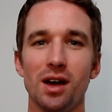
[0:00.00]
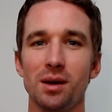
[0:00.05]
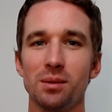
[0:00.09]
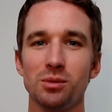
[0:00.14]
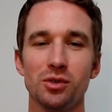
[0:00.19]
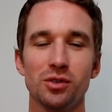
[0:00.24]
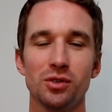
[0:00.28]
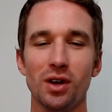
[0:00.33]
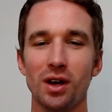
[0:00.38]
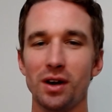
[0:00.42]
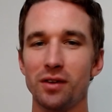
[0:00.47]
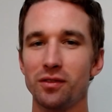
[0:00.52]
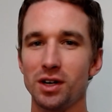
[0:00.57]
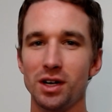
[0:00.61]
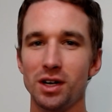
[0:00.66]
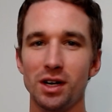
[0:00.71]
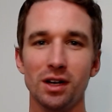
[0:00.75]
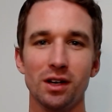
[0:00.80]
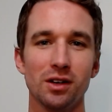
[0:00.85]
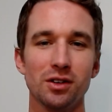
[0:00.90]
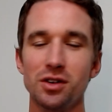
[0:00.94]
just kind of
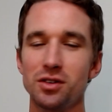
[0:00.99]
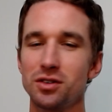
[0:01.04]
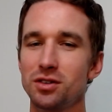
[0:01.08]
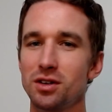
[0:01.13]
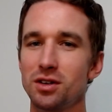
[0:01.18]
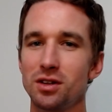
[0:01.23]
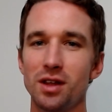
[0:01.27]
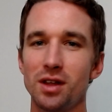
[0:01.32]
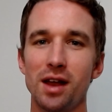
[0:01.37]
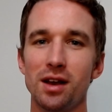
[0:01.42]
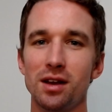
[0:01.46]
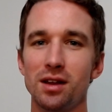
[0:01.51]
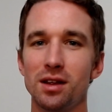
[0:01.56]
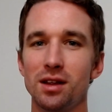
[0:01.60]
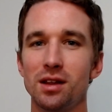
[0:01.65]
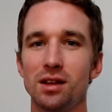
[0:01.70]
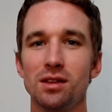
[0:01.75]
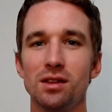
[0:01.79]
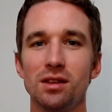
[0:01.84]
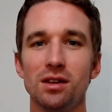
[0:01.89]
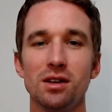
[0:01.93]
getting adjusted to that,
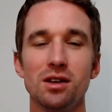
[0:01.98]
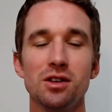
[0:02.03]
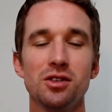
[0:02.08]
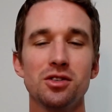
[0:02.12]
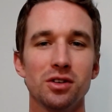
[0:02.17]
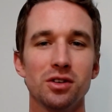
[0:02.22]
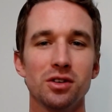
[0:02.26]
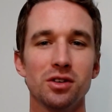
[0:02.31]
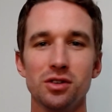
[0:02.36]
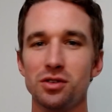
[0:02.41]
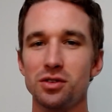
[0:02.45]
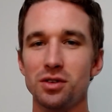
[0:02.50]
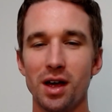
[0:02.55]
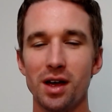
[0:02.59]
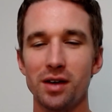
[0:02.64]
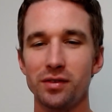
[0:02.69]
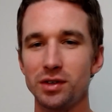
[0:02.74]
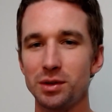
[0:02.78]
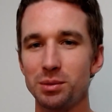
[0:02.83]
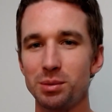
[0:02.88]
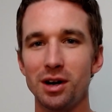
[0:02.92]
and additionally just a
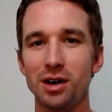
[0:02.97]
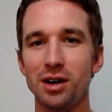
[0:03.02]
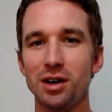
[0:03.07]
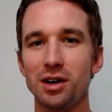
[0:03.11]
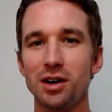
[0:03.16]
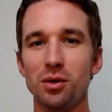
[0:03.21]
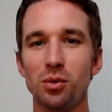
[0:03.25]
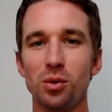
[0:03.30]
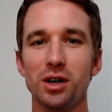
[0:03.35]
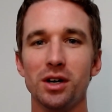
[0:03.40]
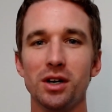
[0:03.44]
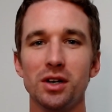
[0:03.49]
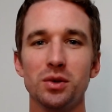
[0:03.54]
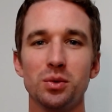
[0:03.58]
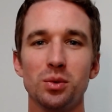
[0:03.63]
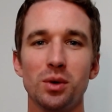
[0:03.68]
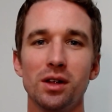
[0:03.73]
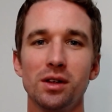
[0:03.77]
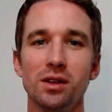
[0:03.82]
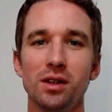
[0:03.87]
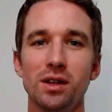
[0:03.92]
heavy period at work as
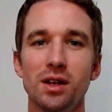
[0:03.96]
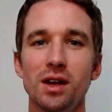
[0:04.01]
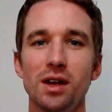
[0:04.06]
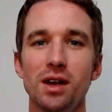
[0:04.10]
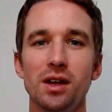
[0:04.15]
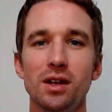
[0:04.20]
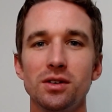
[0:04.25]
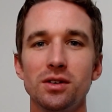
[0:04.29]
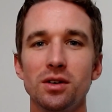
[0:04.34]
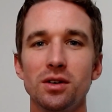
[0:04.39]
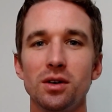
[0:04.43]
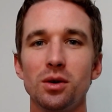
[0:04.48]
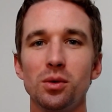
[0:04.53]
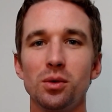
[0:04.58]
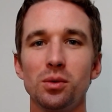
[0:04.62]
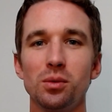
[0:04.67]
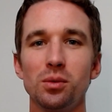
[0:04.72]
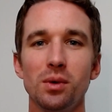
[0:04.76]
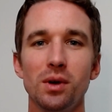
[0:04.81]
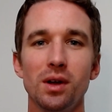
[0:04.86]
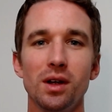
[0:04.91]
well. So